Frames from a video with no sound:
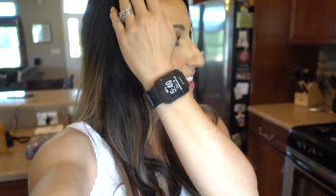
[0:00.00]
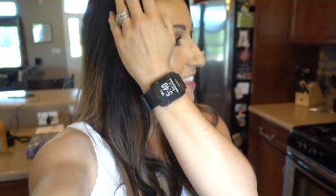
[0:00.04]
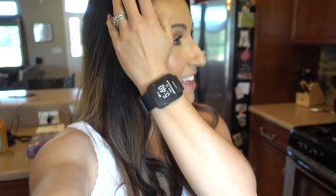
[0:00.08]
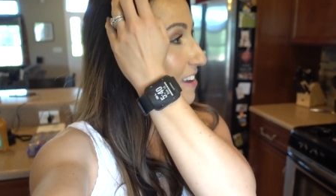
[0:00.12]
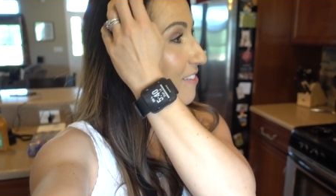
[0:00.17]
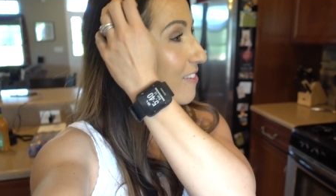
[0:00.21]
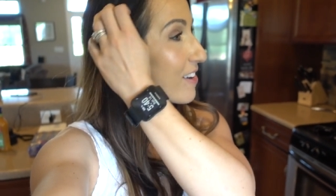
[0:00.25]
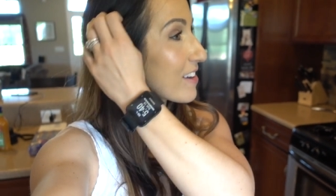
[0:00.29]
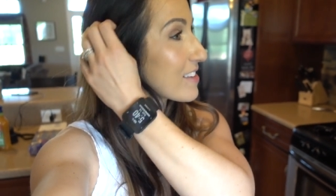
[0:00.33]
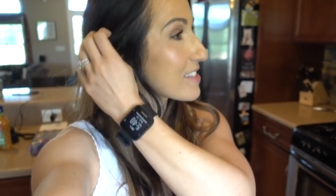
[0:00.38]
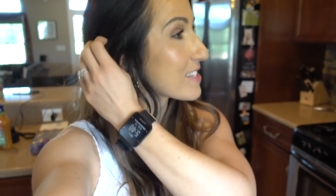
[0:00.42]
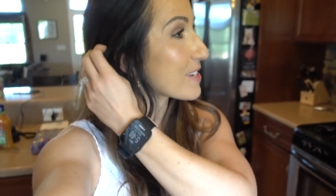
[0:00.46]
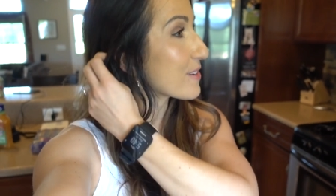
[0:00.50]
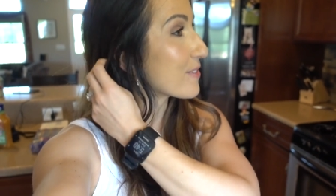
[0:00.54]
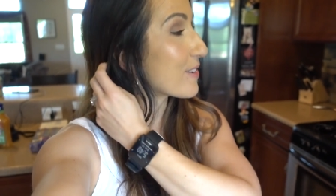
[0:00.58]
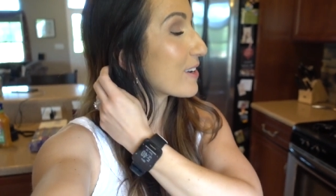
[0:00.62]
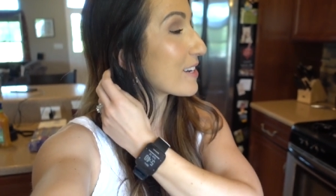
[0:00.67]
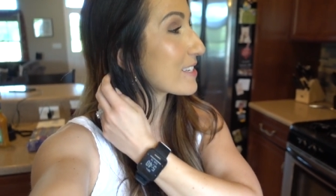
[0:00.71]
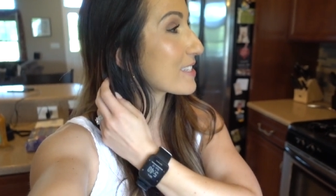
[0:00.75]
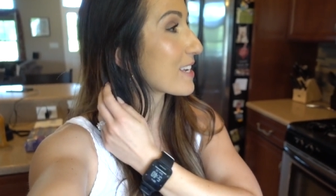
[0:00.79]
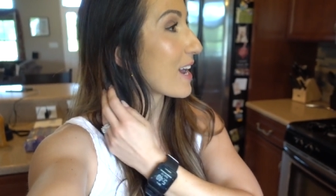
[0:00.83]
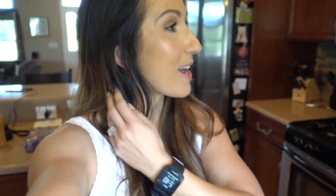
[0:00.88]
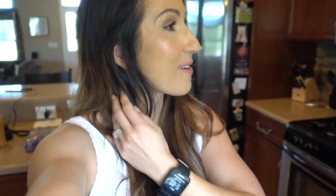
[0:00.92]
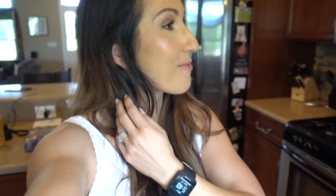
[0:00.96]
They went to
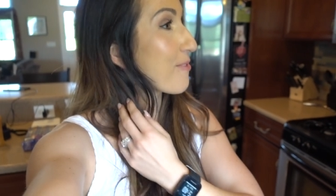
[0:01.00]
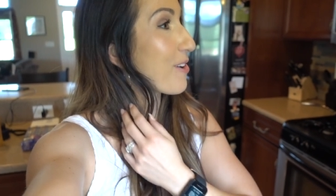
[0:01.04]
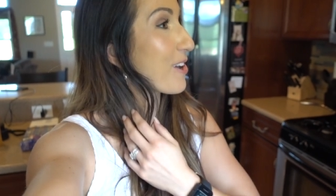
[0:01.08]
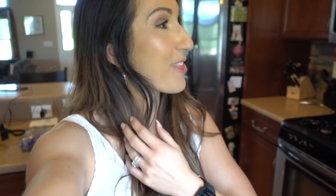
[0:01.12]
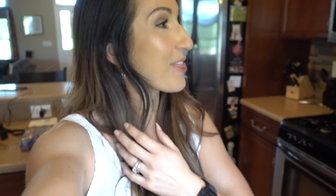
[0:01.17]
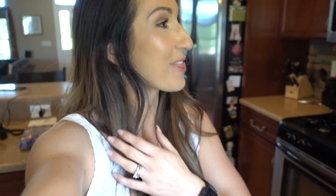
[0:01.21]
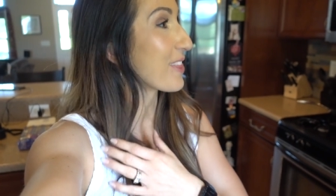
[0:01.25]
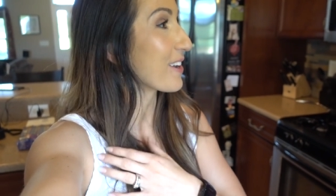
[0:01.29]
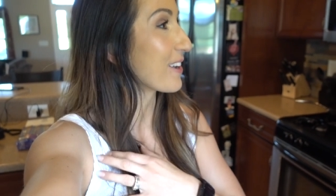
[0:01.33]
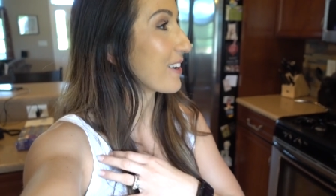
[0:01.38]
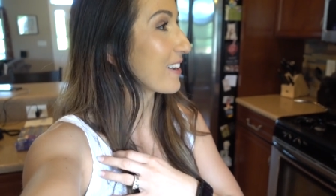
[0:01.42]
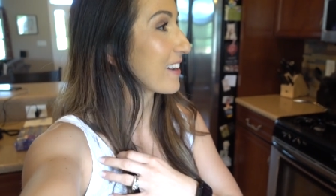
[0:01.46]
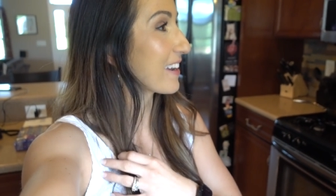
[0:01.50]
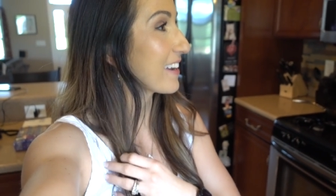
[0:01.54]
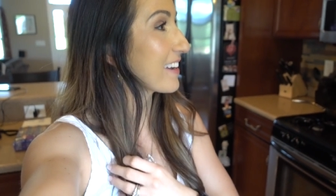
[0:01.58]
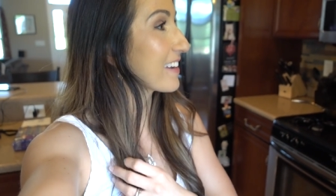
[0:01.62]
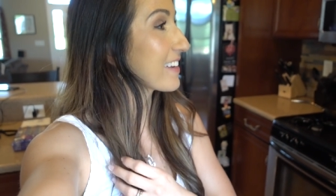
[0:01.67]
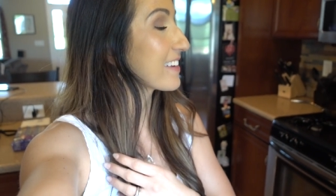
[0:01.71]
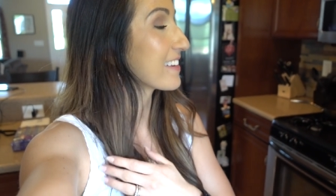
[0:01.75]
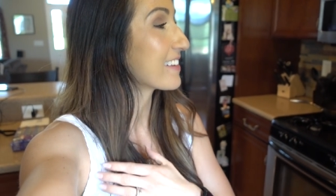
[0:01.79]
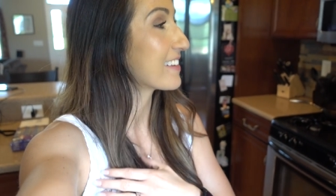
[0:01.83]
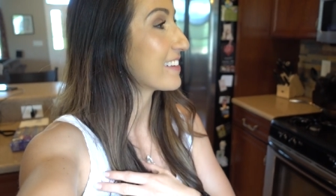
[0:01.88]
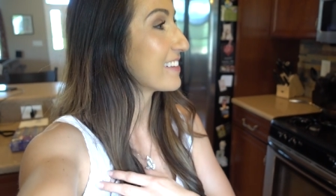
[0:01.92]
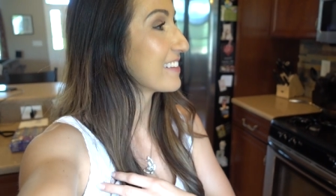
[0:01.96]
what time, 1.30?
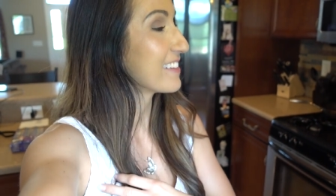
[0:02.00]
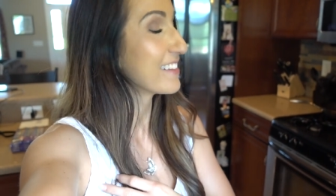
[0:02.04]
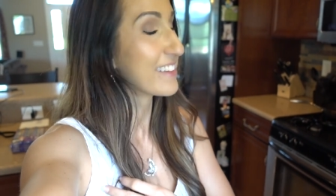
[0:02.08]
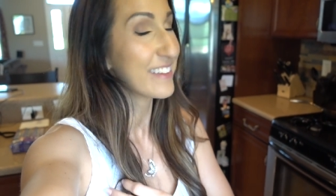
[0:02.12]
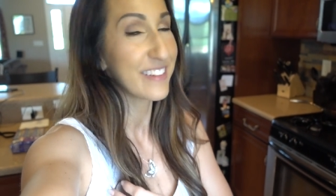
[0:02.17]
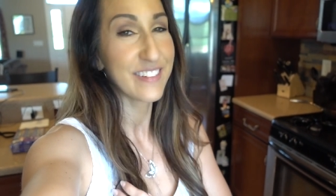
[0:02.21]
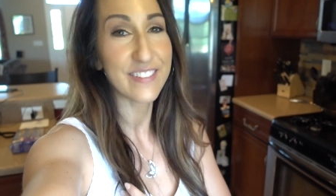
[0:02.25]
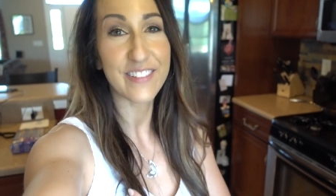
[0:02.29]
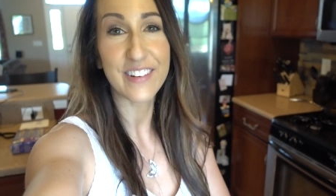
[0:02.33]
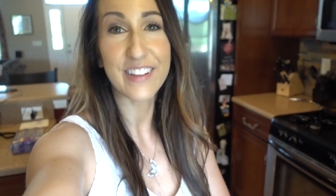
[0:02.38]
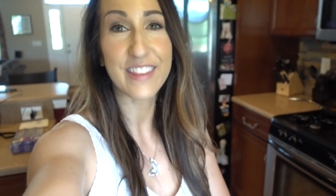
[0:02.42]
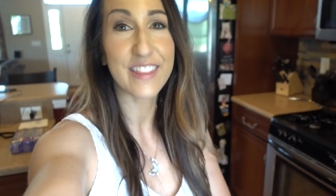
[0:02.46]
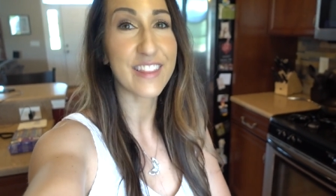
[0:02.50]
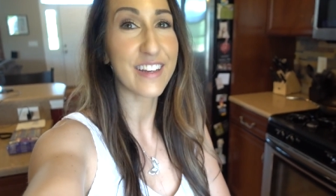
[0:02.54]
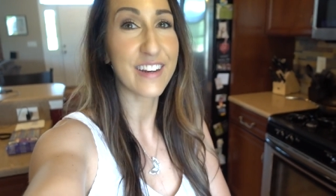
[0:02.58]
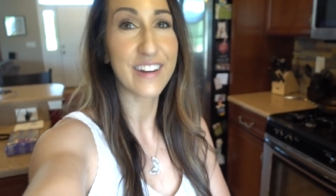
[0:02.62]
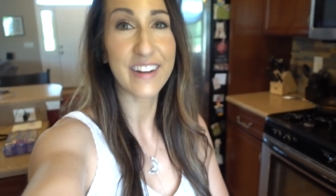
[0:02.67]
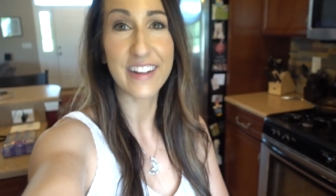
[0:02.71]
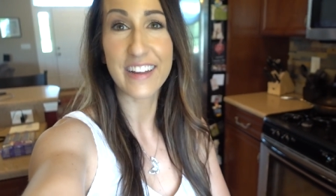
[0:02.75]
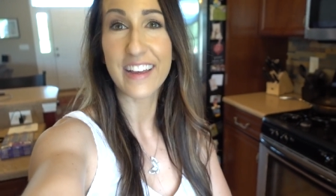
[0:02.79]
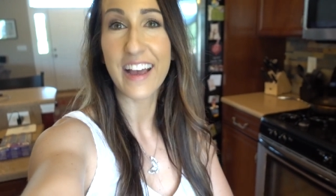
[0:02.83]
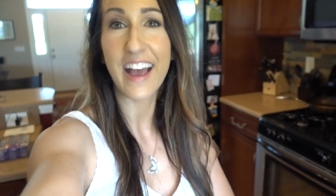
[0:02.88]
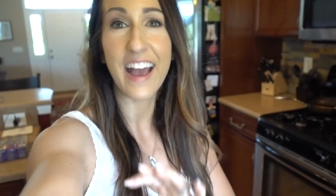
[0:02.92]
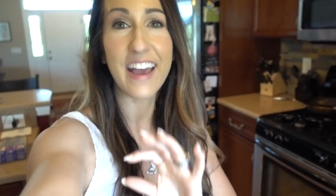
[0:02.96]
1.30.
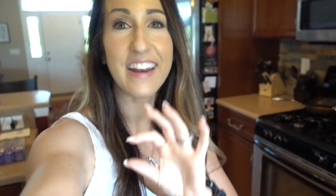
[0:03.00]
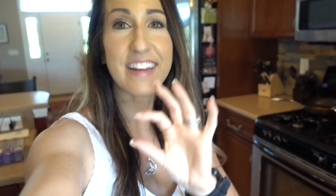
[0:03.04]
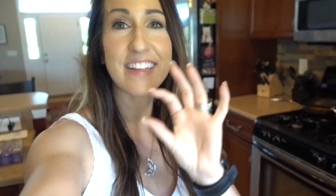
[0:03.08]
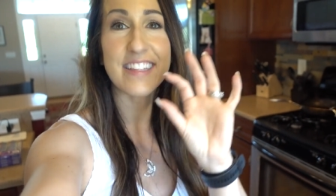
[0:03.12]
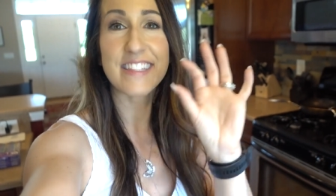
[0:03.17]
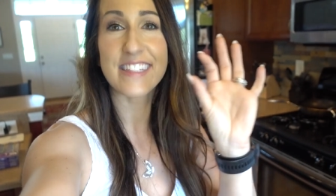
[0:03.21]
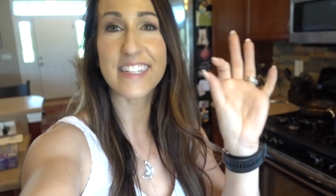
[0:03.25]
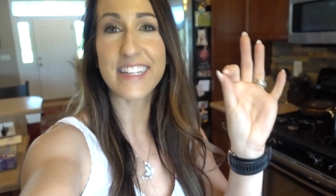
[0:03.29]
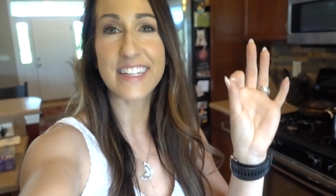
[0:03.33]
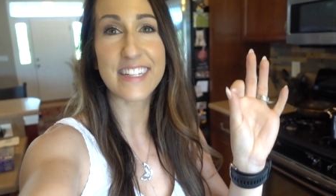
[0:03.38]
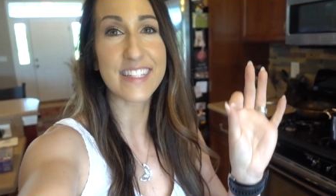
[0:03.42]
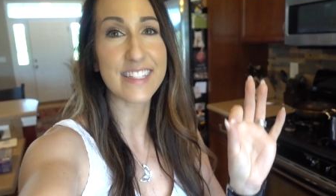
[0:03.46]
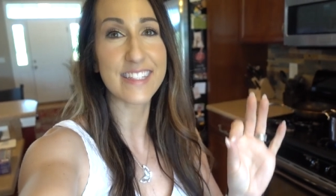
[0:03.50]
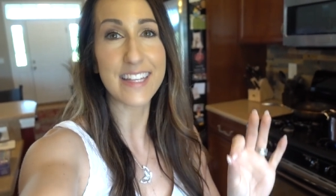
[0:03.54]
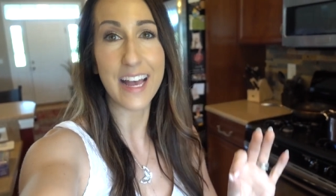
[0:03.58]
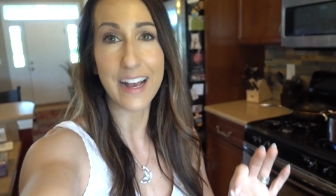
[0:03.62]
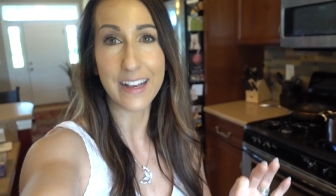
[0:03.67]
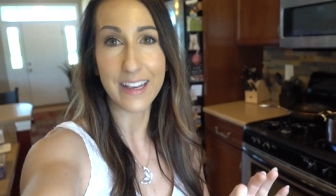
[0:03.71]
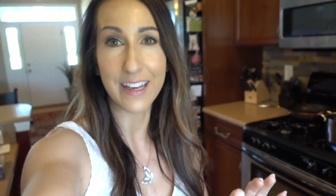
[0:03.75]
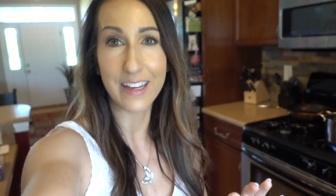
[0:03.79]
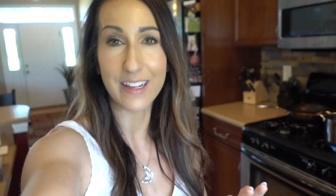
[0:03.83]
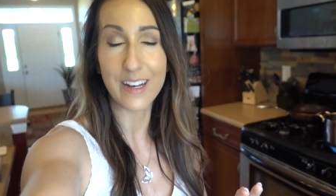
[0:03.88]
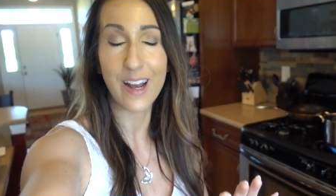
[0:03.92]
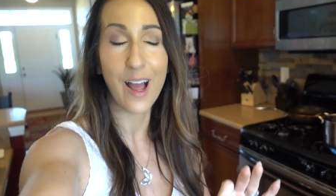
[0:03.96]
1.30. I didn't see a
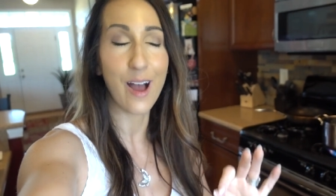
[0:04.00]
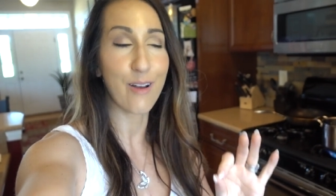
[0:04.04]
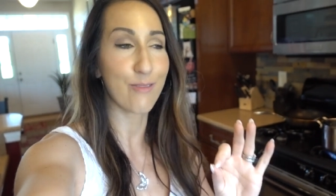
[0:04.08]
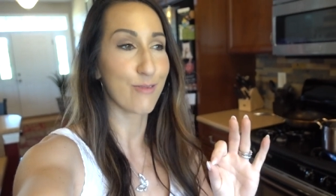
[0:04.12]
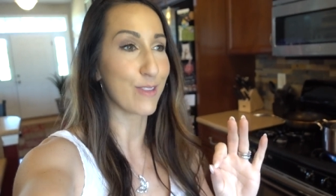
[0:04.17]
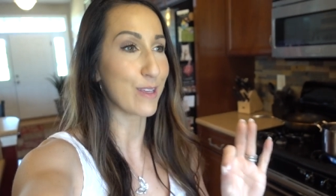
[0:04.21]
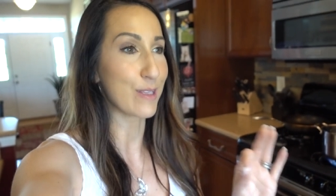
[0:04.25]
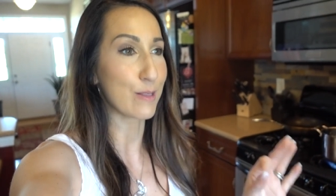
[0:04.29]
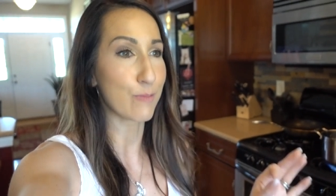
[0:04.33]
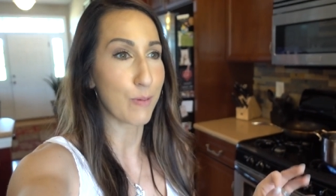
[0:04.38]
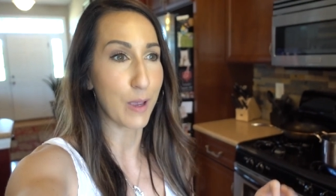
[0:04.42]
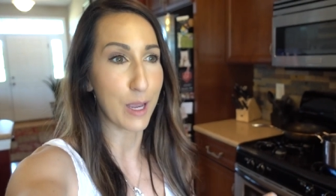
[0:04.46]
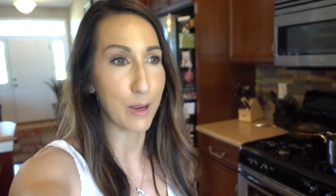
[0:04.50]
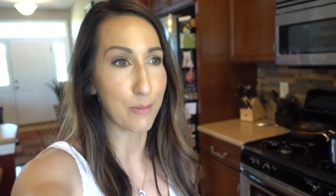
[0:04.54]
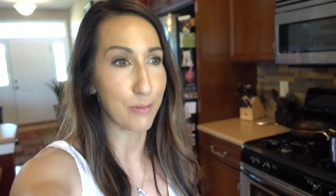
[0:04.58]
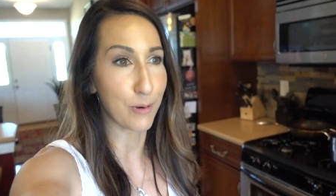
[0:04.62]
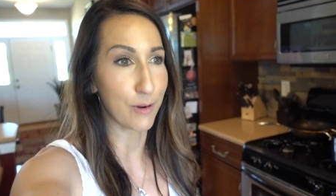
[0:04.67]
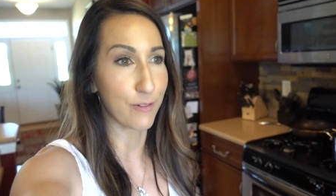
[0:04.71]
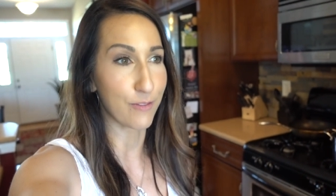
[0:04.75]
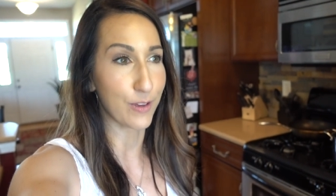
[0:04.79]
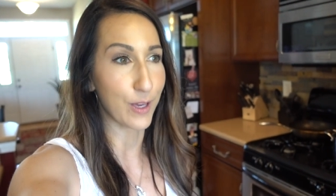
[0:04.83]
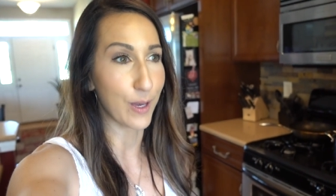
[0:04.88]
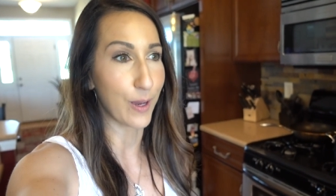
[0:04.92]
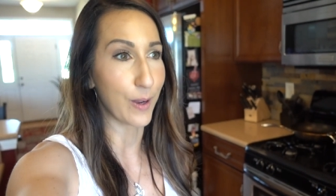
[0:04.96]
second of this
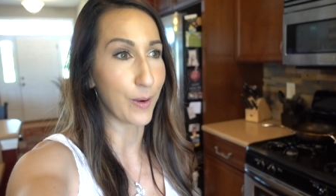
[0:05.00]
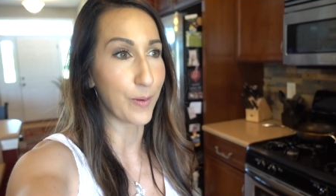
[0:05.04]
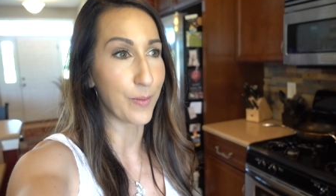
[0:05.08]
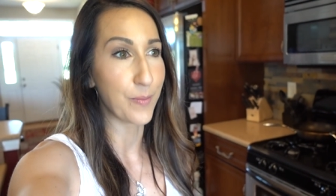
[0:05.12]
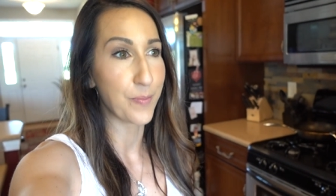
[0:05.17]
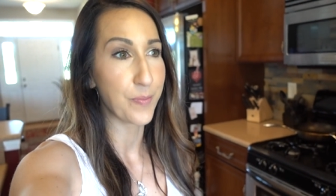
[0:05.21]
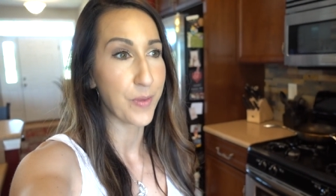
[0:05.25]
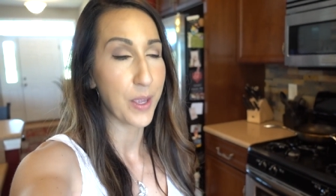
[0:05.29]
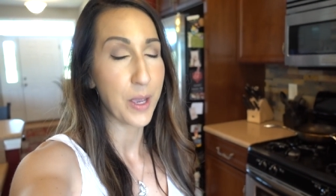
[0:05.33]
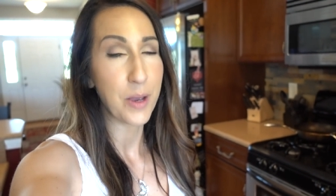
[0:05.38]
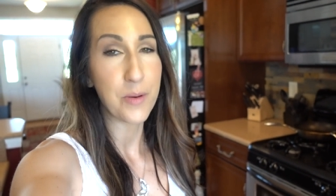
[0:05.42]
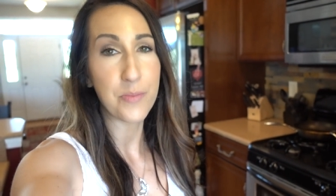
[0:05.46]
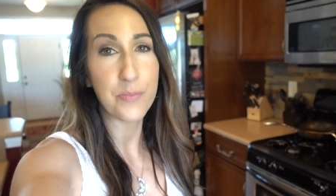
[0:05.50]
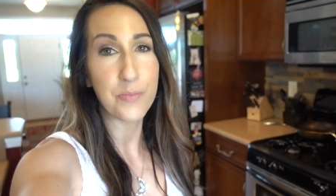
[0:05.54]
pay-per-view.